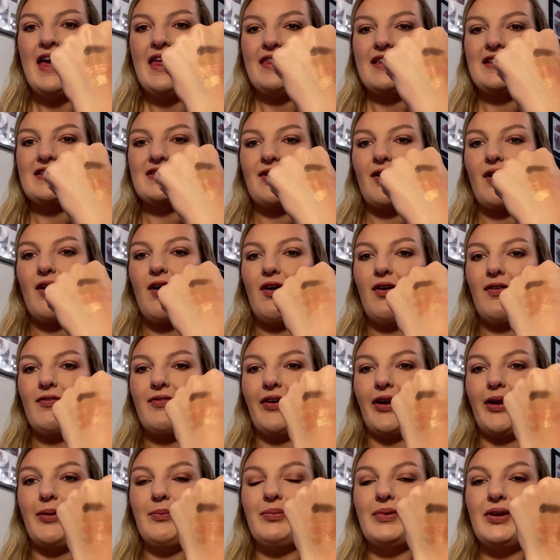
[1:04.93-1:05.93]
These are all
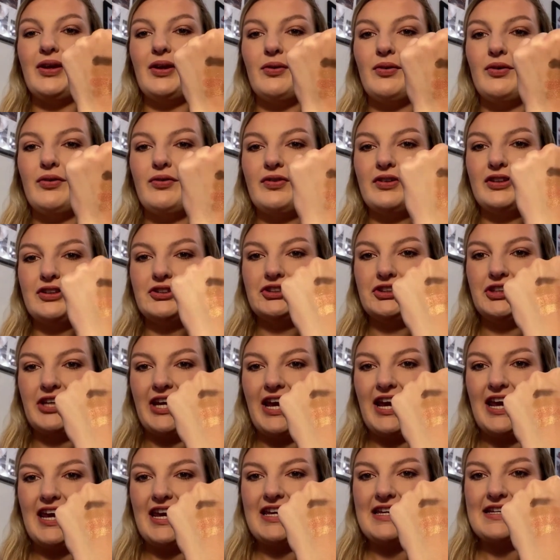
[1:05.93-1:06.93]
very beautiful
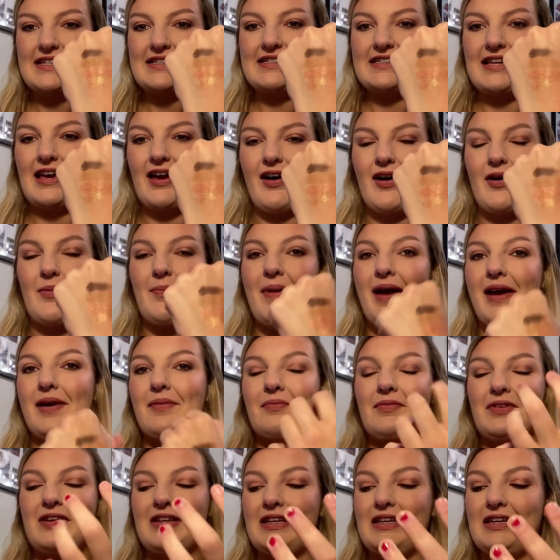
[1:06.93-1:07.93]
shades. Um,
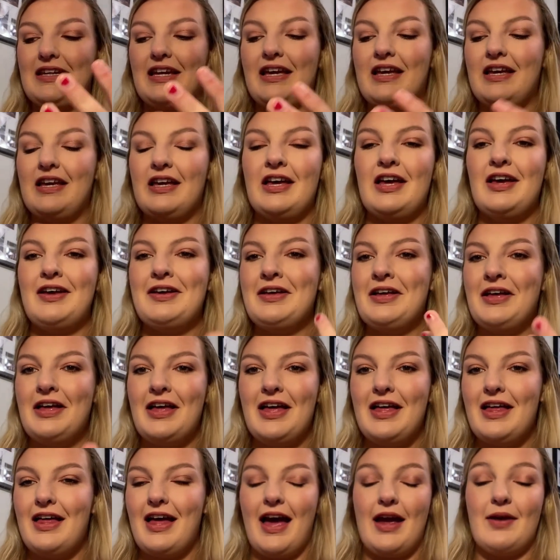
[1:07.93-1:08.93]
I'm really
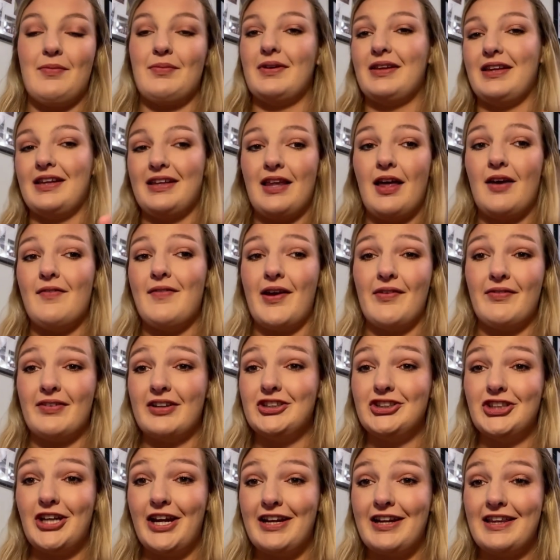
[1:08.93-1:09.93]
I really love every
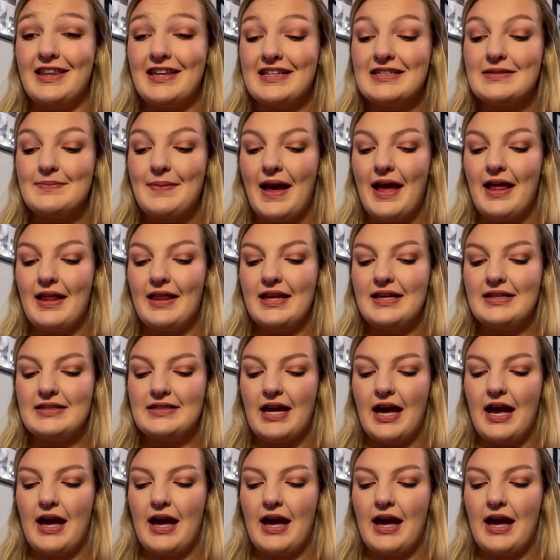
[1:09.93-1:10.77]
shade in this palette.